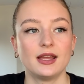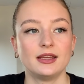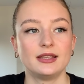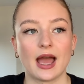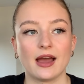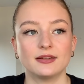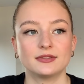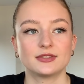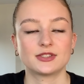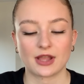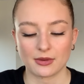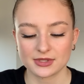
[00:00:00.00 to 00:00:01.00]
Yeah,
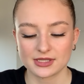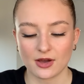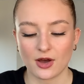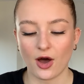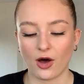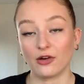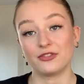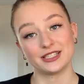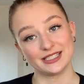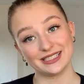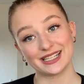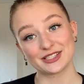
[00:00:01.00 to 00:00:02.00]
so that was all the
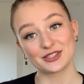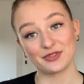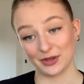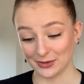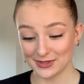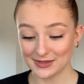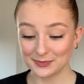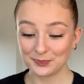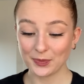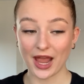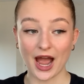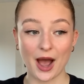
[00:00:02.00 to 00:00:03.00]
details of those.
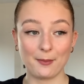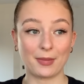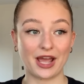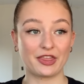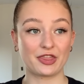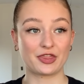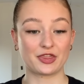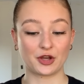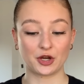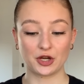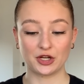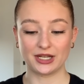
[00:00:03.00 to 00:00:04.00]
My
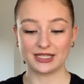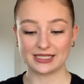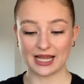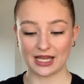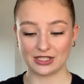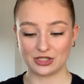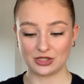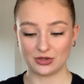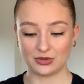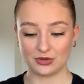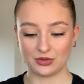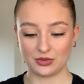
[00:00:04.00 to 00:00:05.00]
third
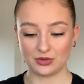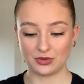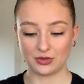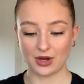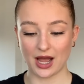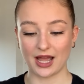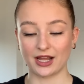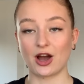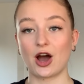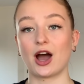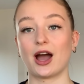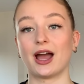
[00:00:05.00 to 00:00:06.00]
tattoo, I
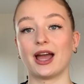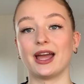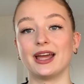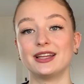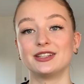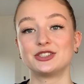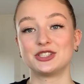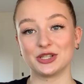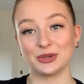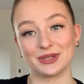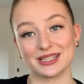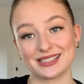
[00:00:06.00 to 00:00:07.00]
got
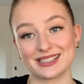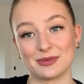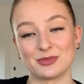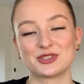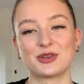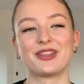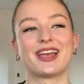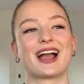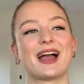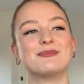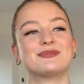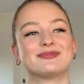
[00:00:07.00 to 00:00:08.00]
2 at the same time. So like,
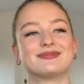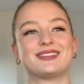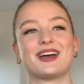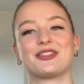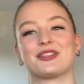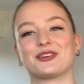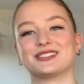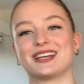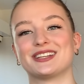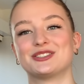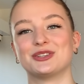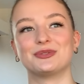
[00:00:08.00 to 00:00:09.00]
I'm not third
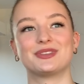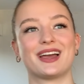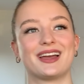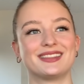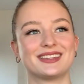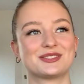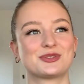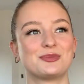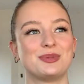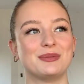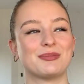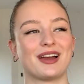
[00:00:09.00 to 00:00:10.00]
tattooed. This would
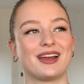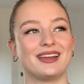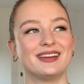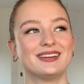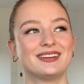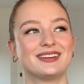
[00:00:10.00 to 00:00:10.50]
be my